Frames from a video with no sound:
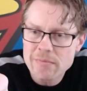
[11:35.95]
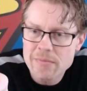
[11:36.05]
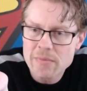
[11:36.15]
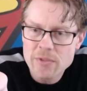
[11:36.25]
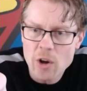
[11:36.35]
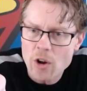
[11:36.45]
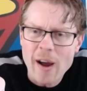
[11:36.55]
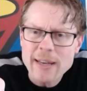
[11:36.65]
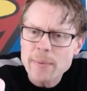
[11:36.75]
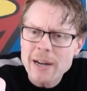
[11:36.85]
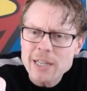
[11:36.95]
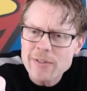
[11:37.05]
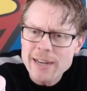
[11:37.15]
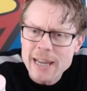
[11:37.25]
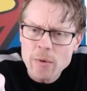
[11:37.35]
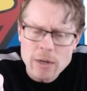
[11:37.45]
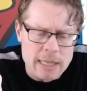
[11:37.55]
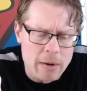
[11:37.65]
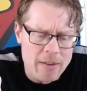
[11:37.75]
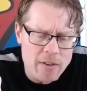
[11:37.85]
not got any pressure in it
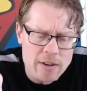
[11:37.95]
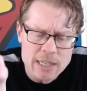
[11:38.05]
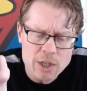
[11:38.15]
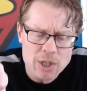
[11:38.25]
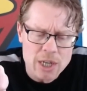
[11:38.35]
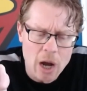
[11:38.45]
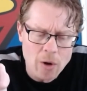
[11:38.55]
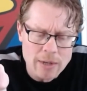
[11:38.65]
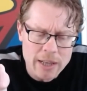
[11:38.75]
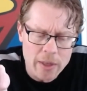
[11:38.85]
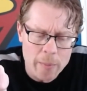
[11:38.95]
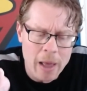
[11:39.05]
whatsoever, it's just holding them.